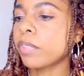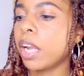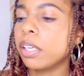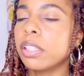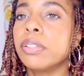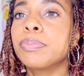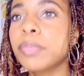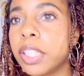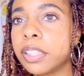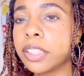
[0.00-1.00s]
I don't know.
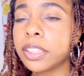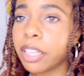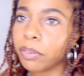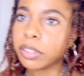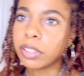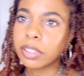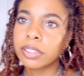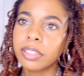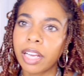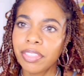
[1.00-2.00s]
Let's see how it looks.
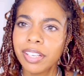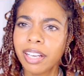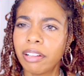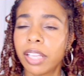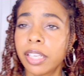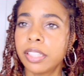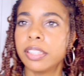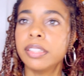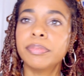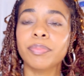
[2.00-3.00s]
I think I'll like
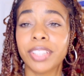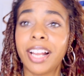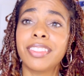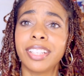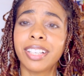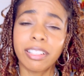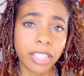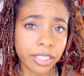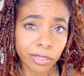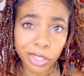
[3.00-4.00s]
it. I think I'll
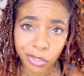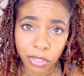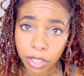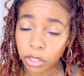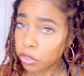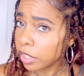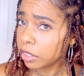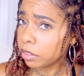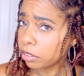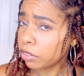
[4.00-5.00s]
like it. What do you think? You think
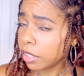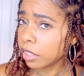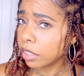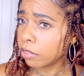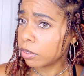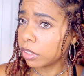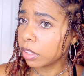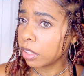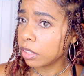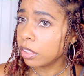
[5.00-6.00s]
it will look
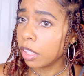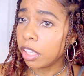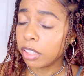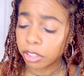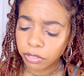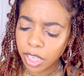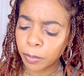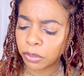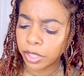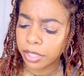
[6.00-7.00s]
good? Leave a
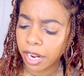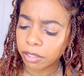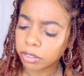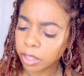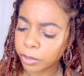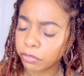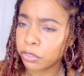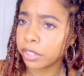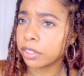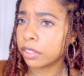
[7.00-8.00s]
comment right now. Tell me if you
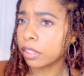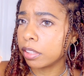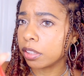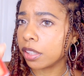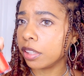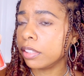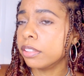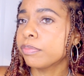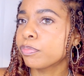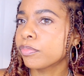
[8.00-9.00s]
think this is gonna look good
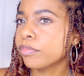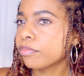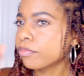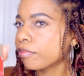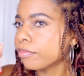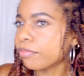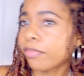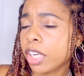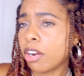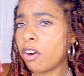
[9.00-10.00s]

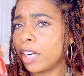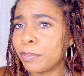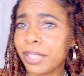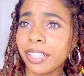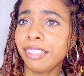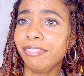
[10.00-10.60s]
on me.